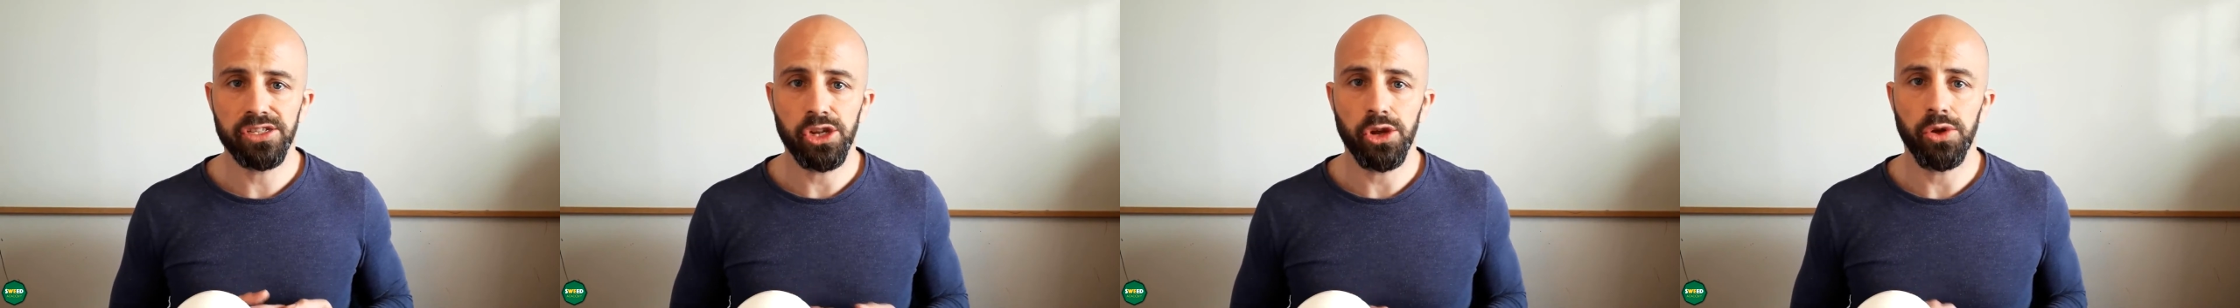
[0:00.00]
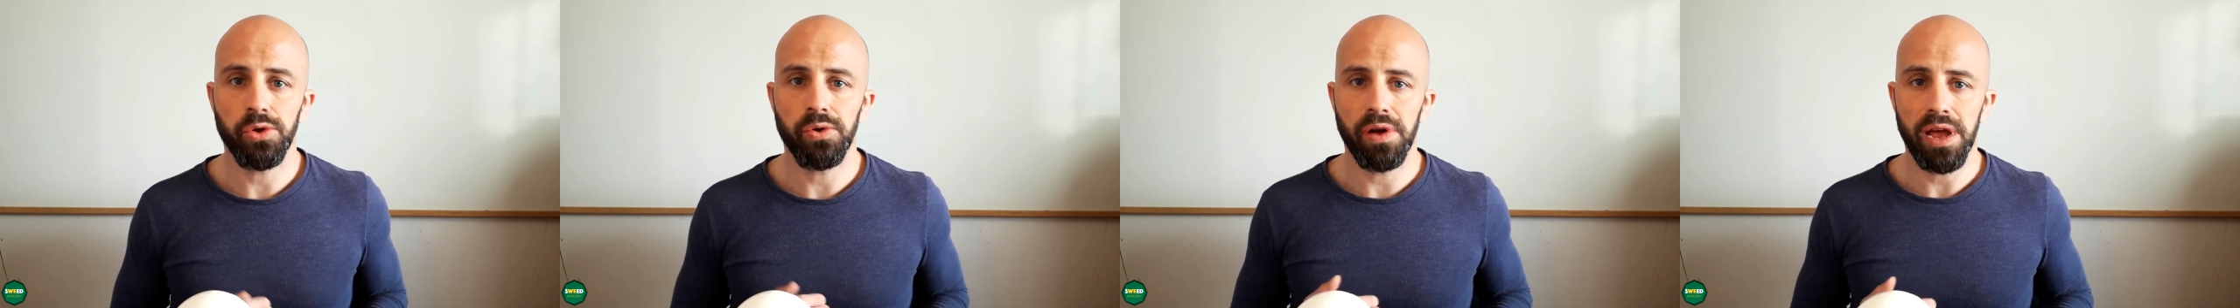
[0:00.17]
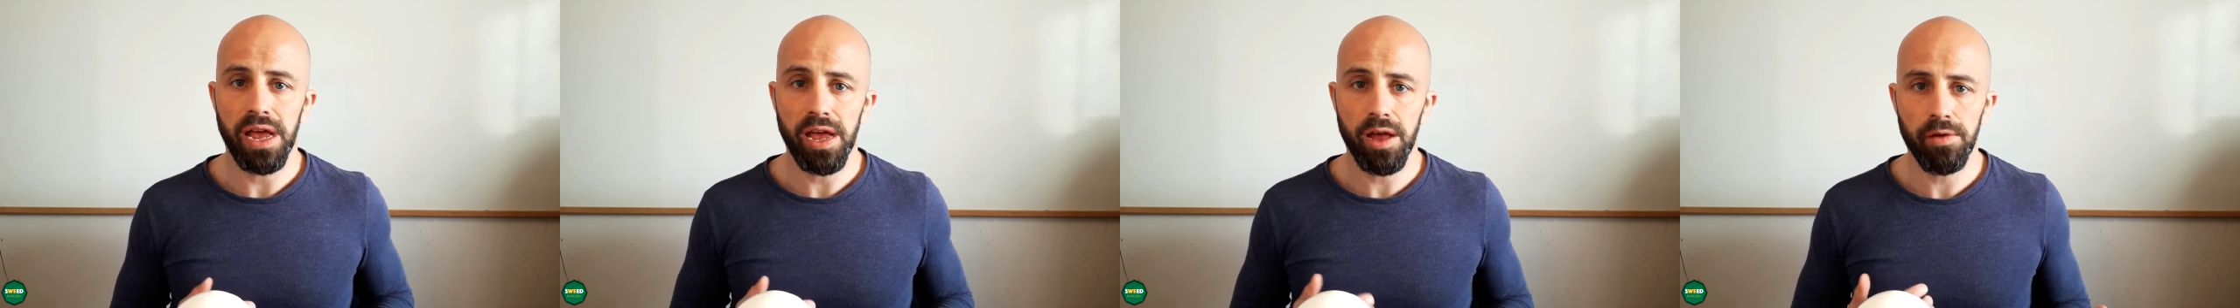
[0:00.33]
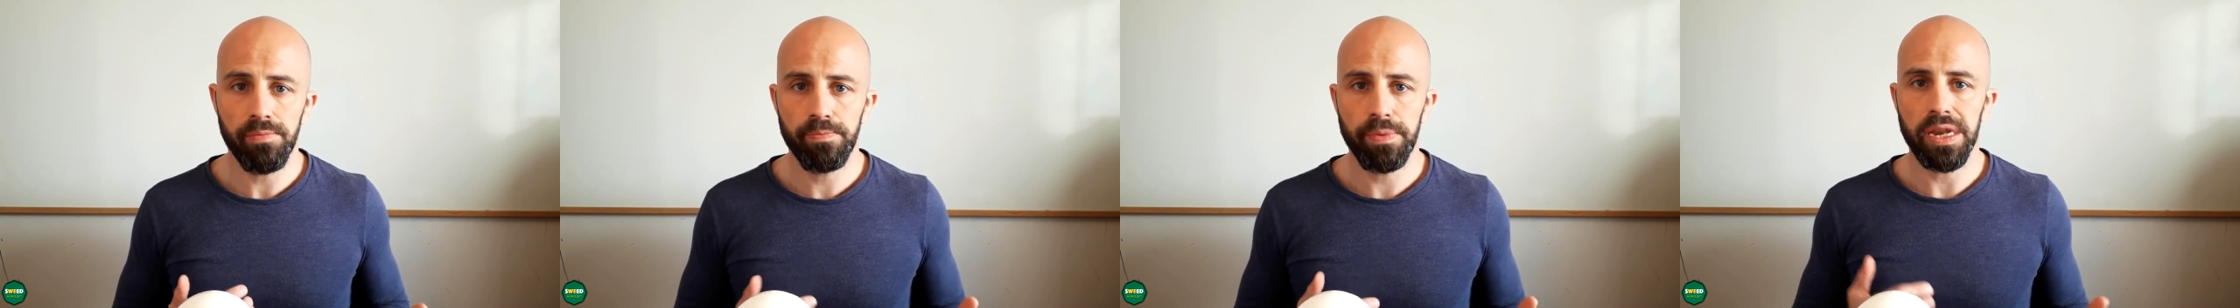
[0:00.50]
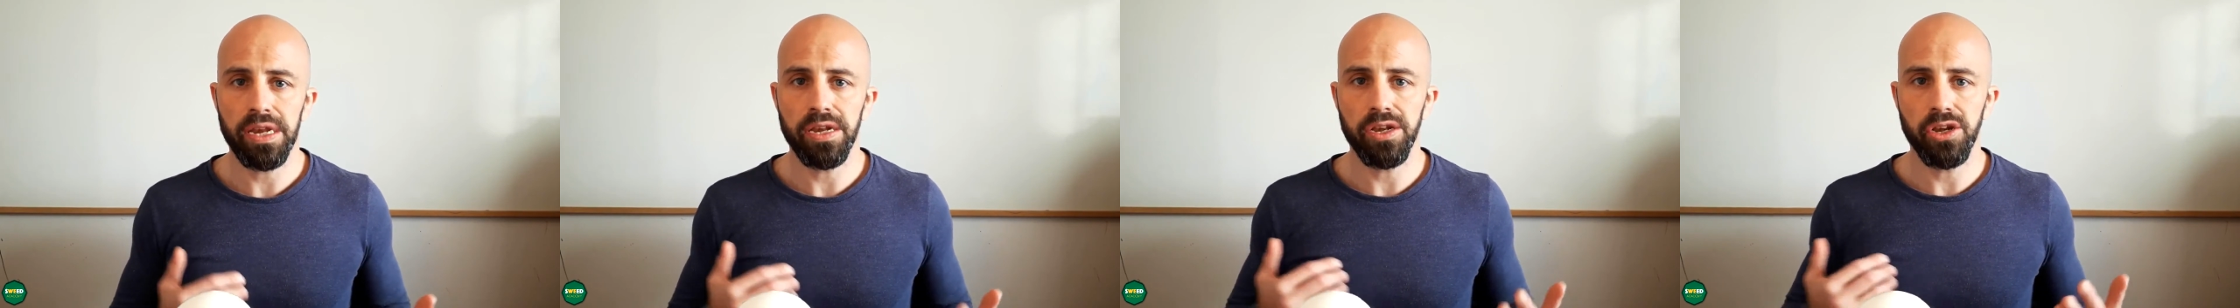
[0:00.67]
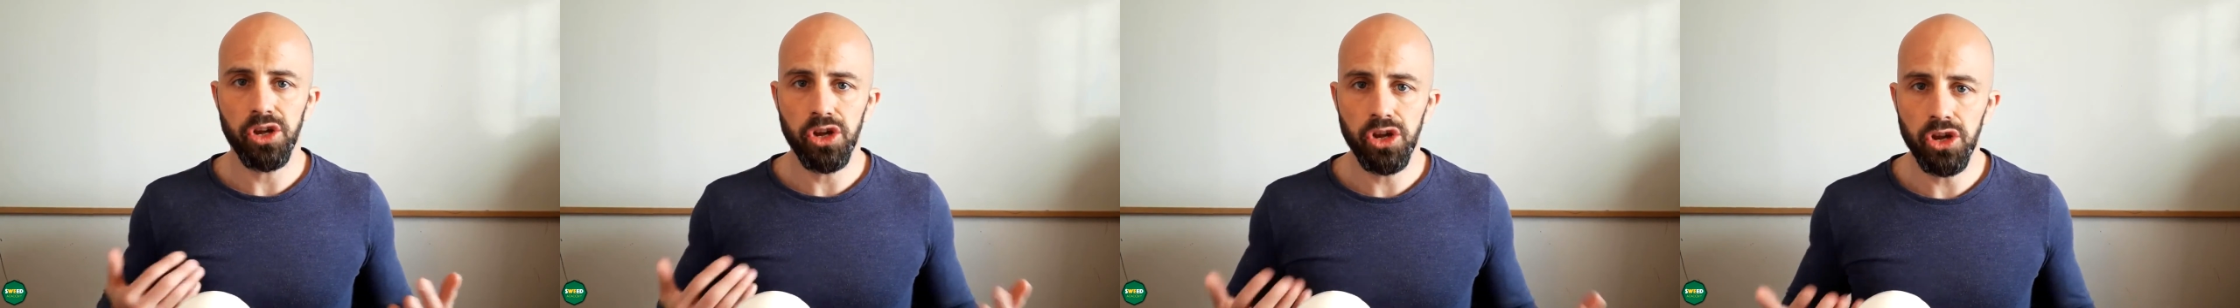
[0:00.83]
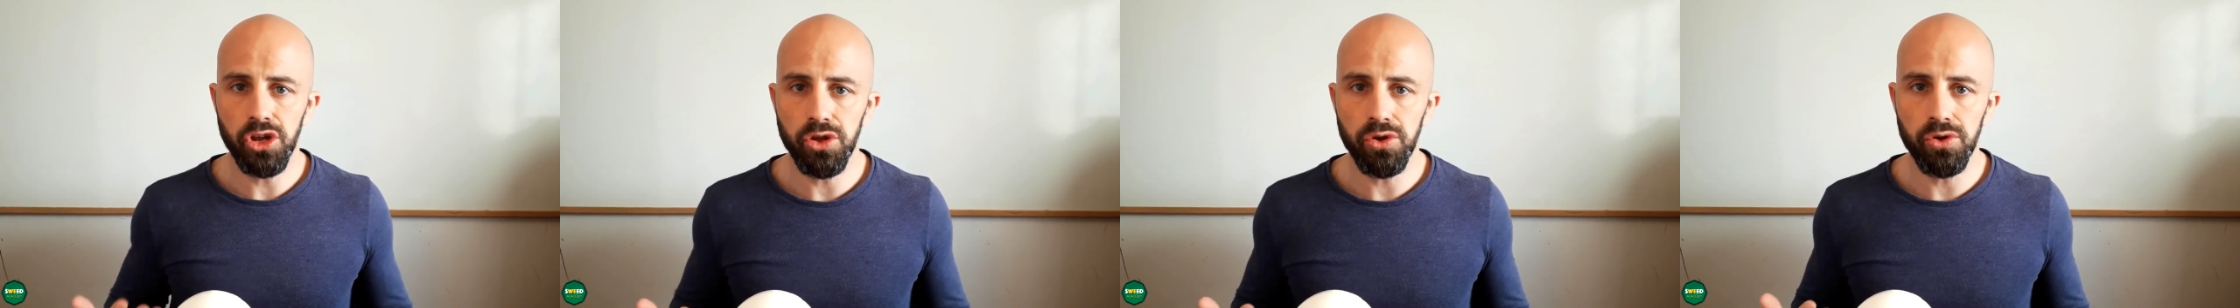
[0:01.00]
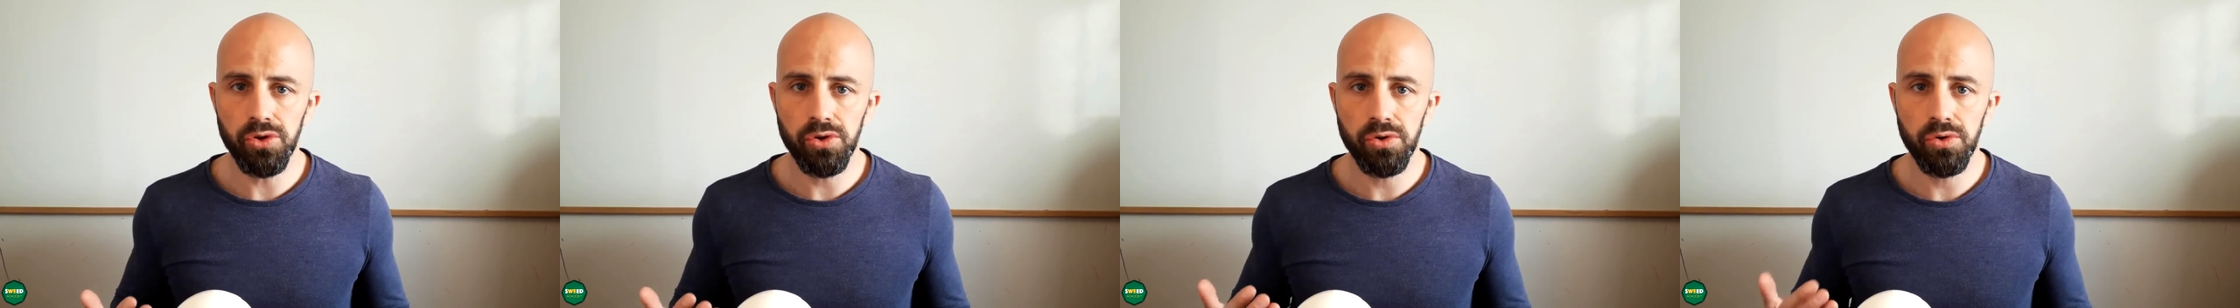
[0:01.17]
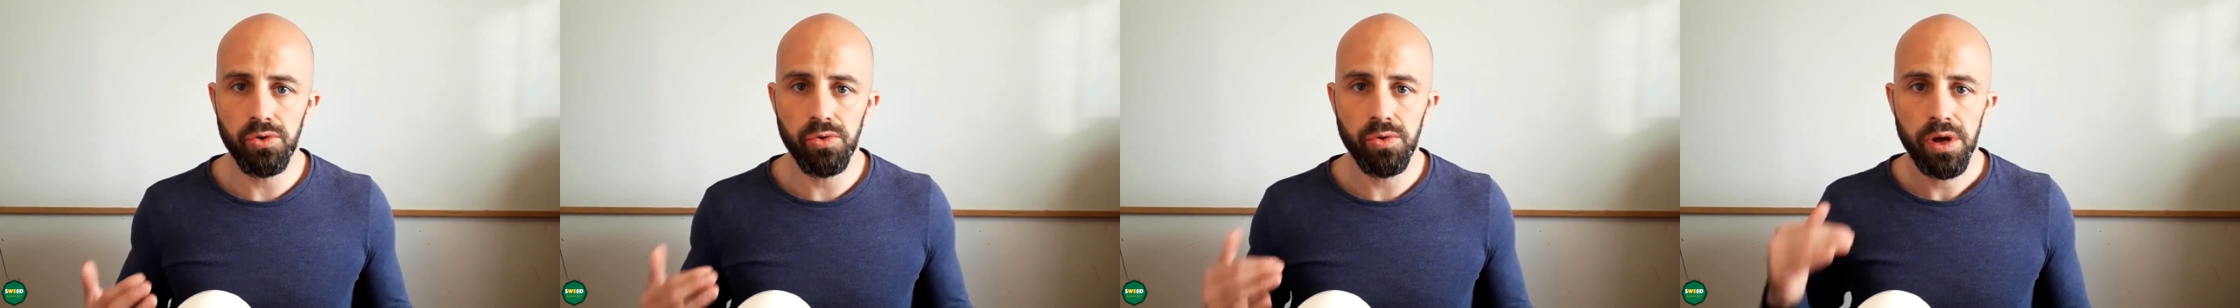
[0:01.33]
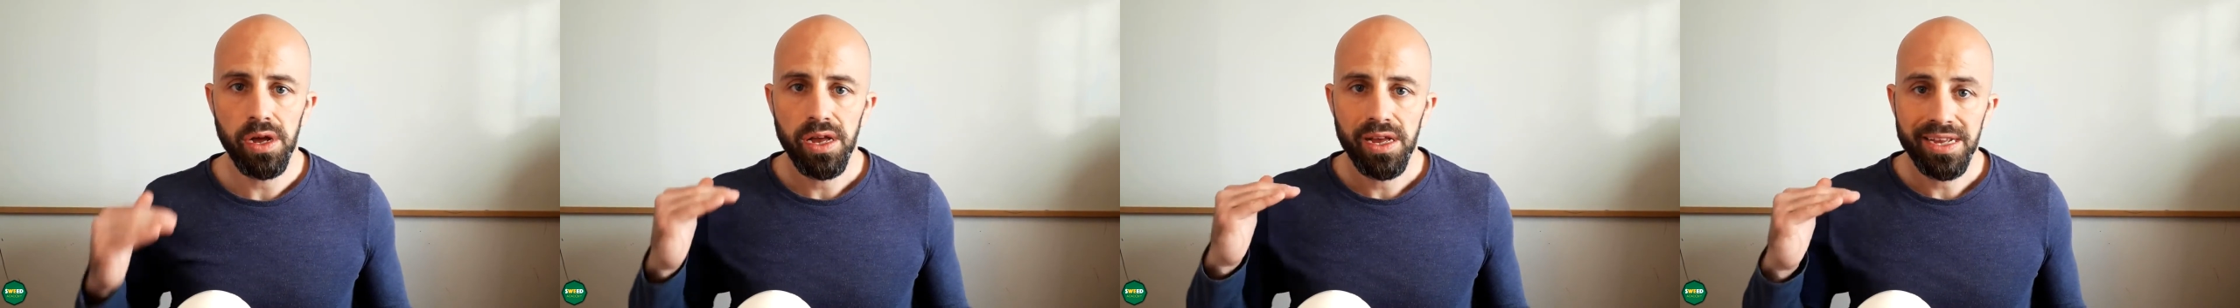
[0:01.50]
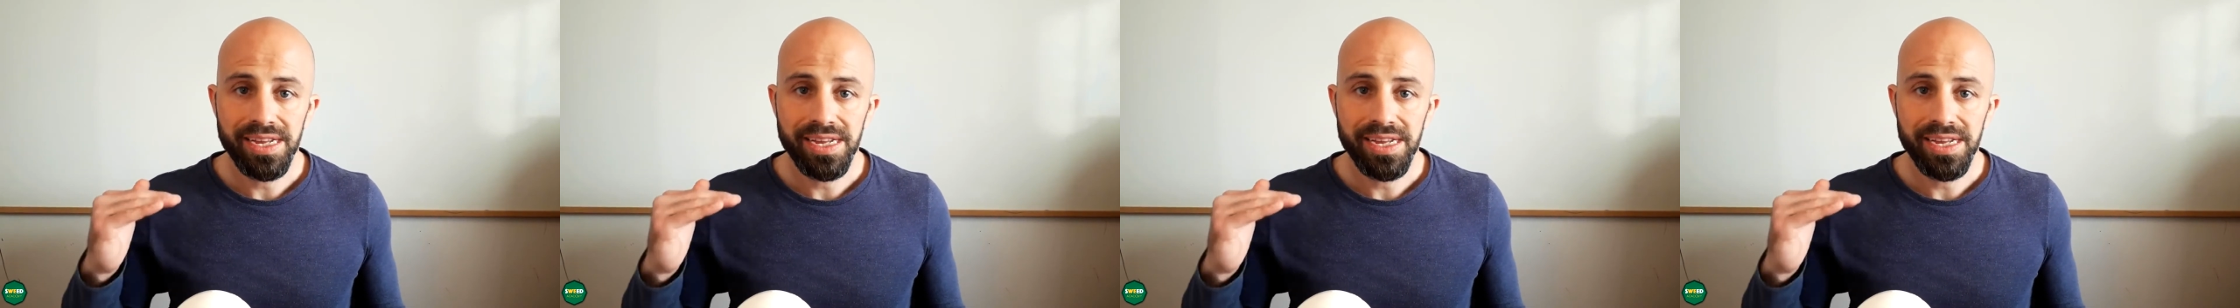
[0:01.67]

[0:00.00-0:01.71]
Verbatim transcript: to helping you